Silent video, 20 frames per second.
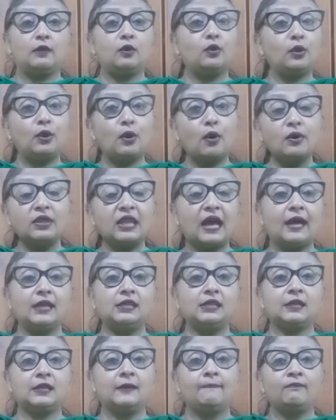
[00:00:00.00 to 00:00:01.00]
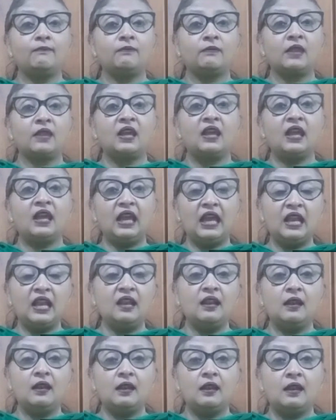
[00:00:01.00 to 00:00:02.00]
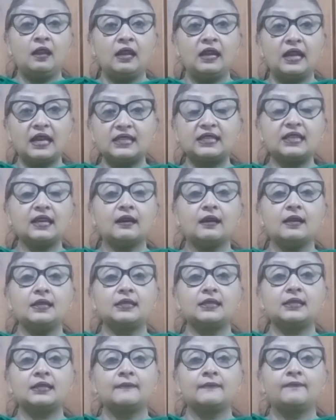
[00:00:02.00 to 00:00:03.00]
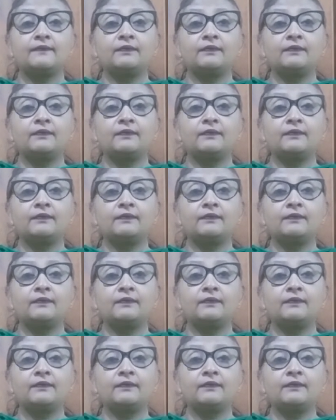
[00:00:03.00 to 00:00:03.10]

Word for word: You know that in deserts,